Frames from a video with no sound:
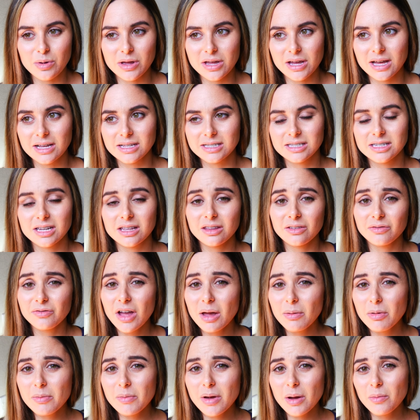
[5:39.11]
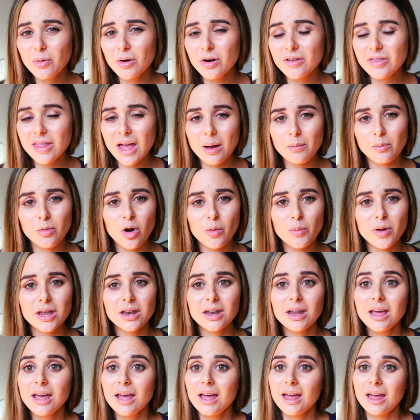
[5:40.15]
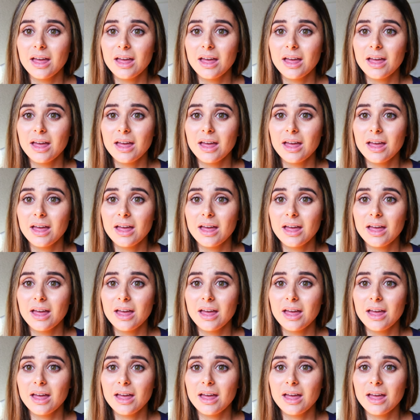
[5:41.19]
because to the family member in that moment,